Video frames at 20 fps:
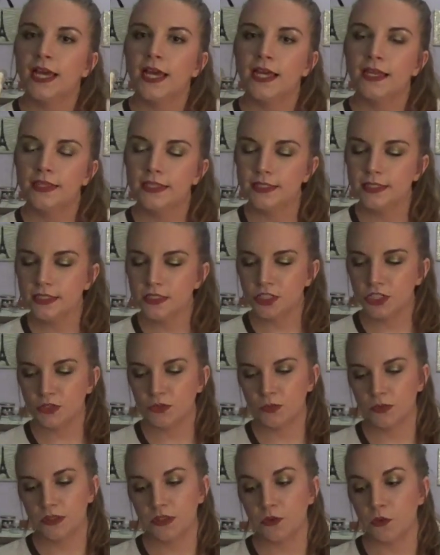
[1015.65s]
and this is
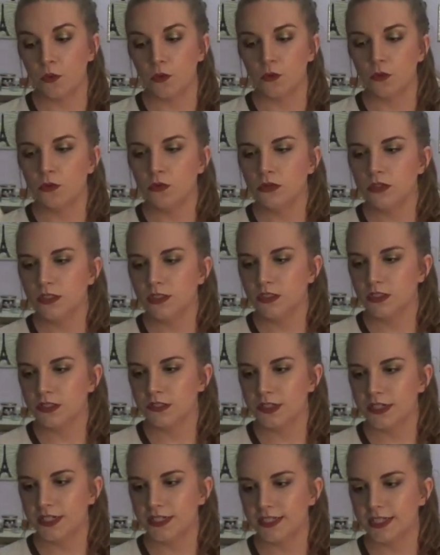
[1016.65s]
just really old,
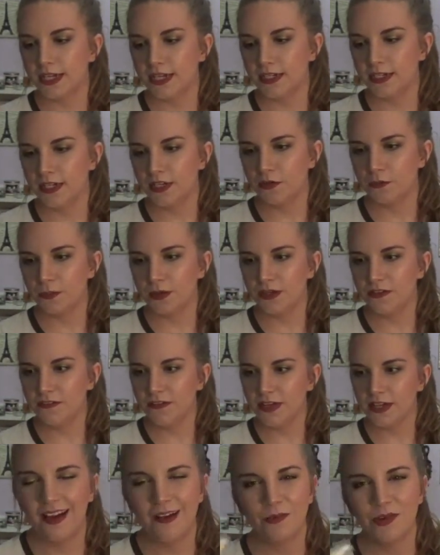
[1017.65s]
so I decided to get rid of it.